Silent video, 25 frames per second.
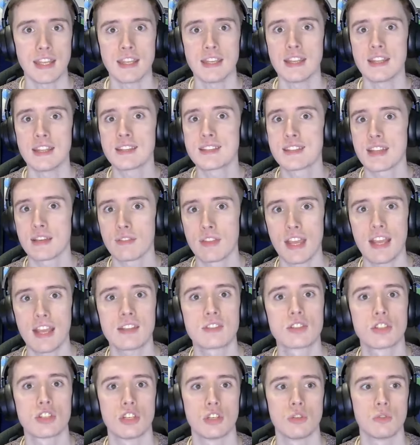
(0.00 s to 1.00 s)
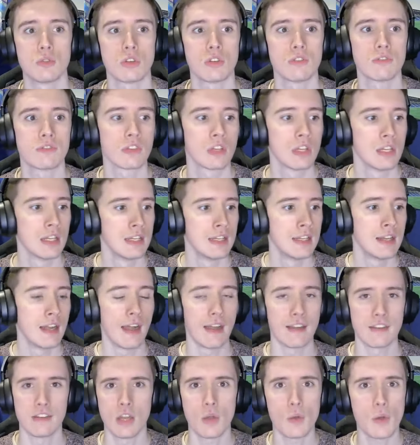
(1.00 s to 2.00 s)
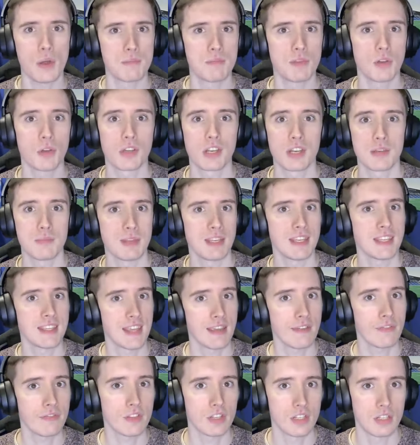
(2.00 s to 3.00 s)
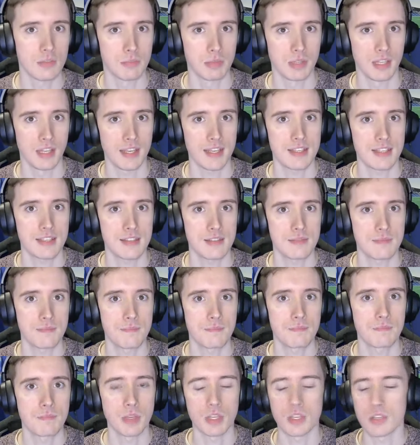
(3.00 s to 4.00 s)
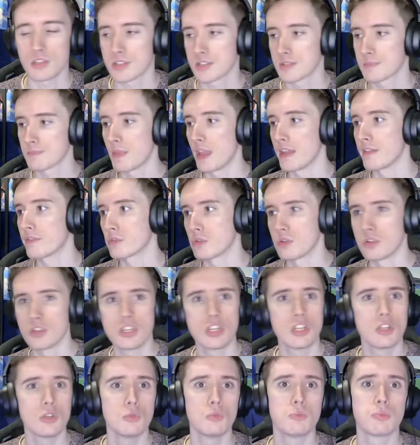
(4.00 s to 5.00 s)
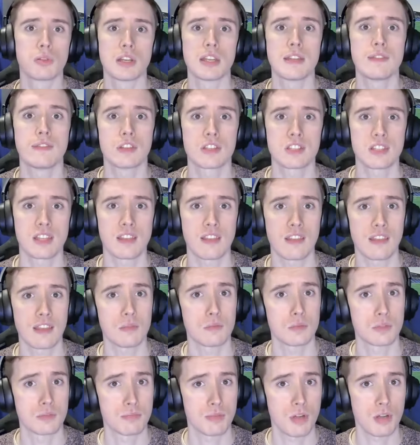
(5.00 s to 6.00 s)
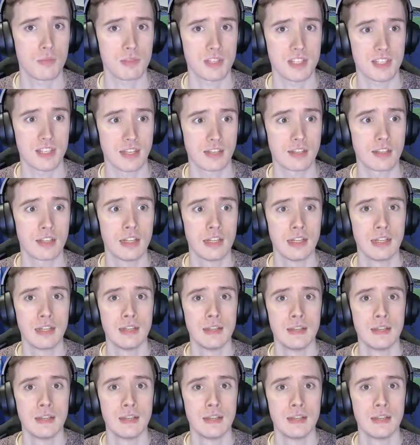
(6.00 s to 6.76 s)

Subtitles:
He needs to have the attitude of, I know I'm not going to be gifted a place, because everyone knew previously that he was promising,